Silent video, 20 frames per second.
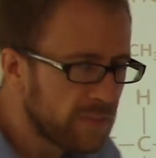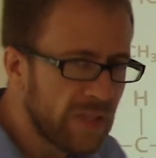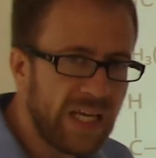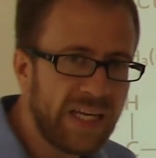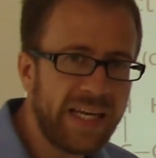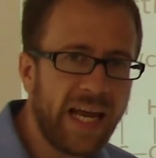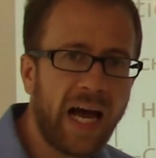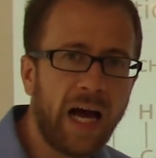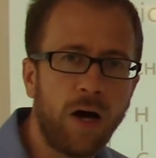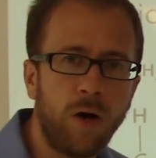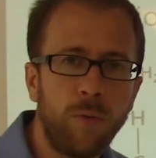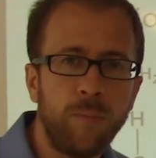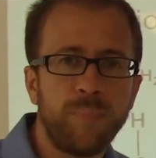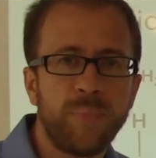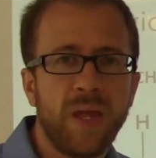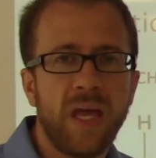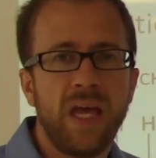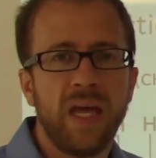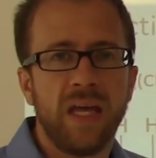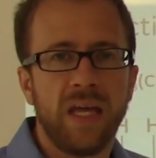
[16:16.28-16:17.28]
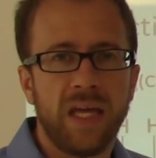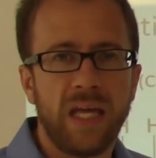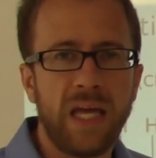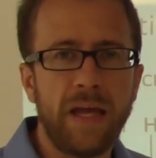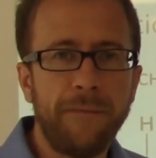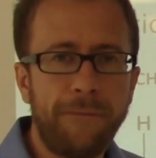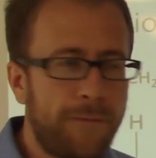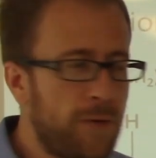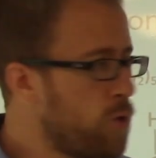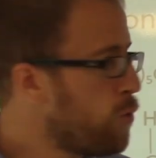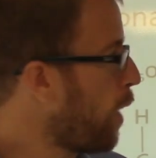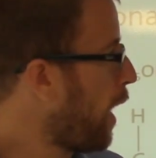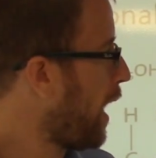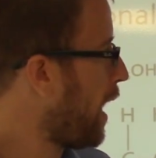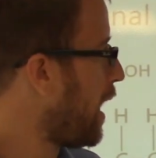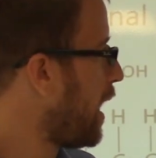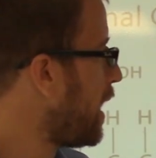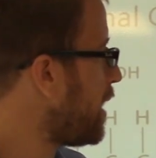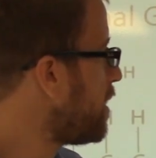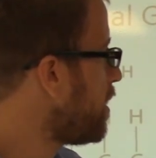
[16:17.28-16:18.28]
Now, if you
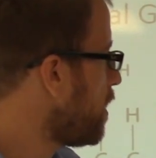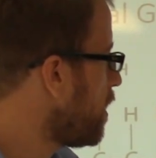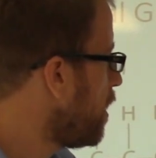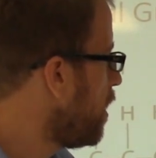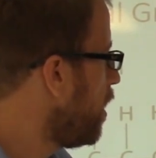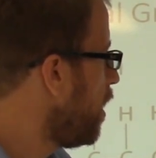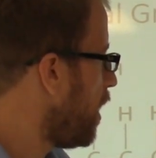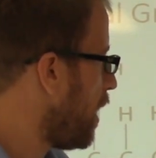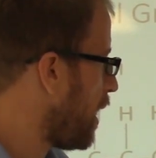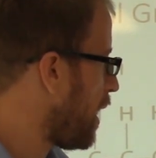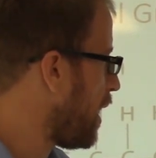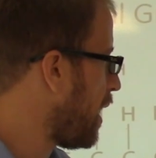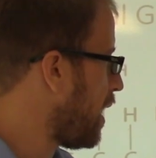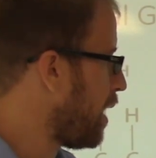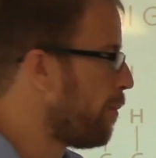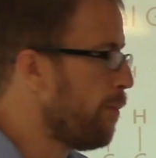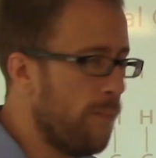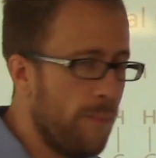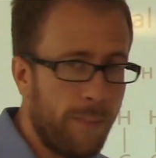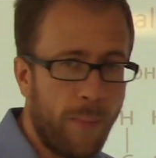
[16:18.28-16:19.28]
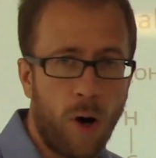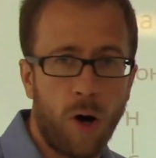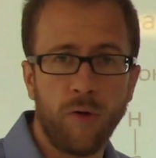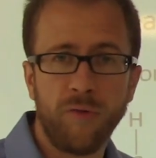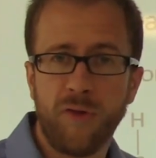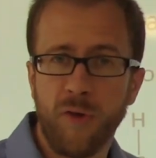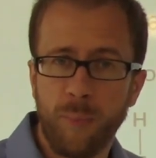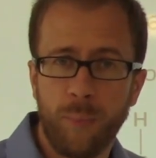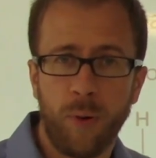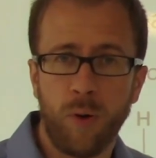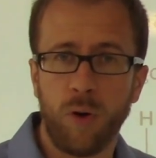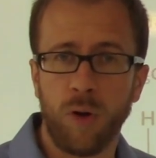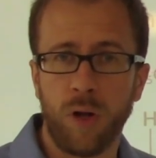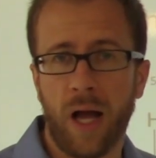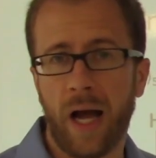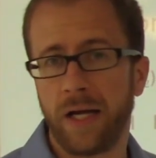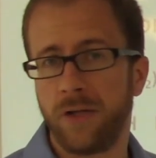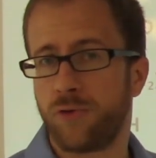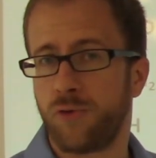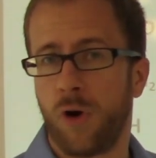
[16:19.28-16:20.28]
had multiple
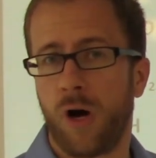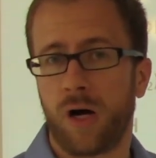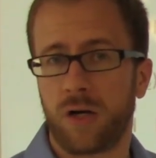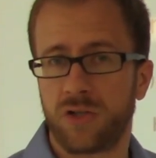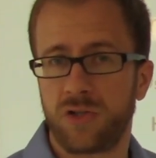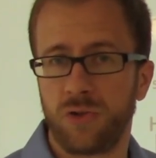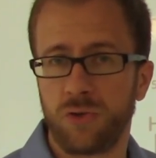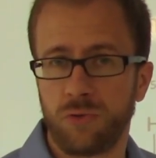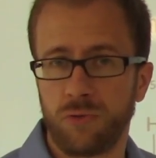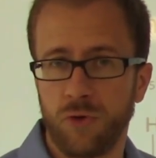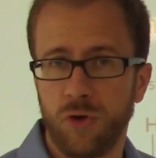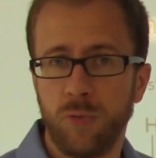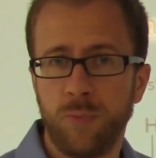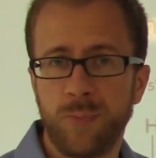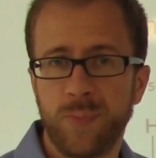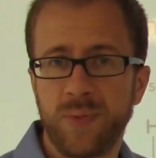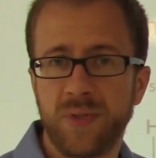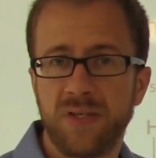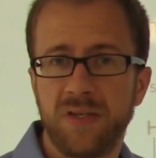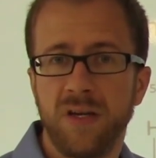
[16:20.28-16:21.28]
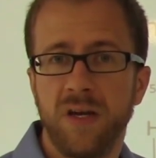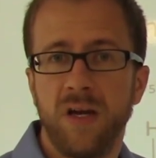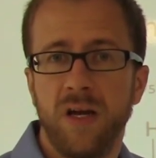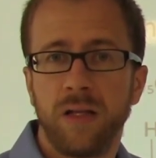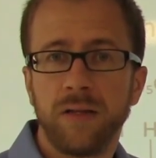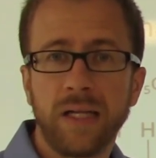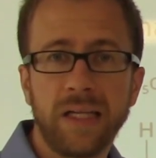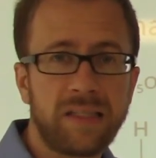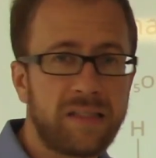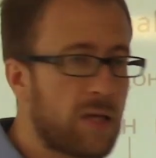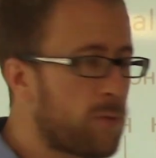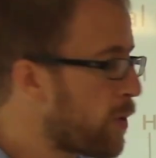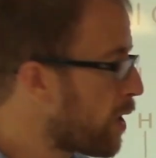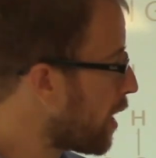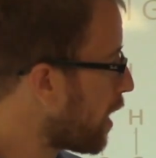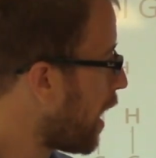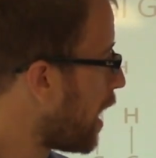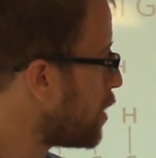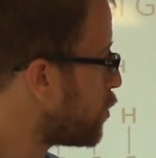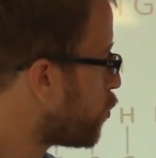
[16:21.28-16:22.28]
hydroxyl groups, let's say we
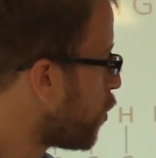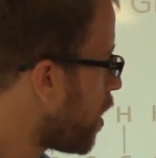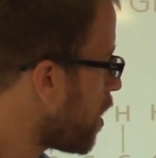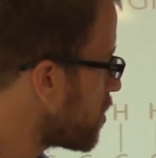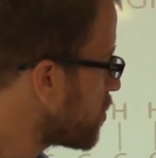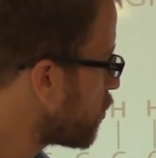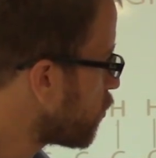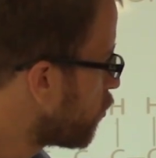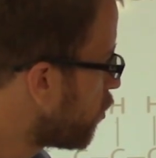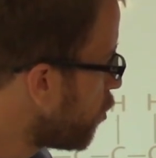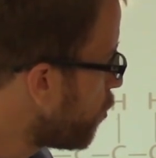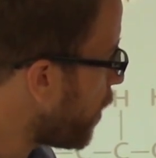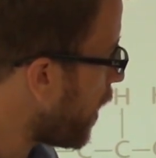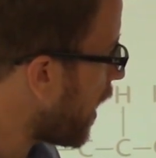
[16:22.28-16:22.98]
had a hydroxyl group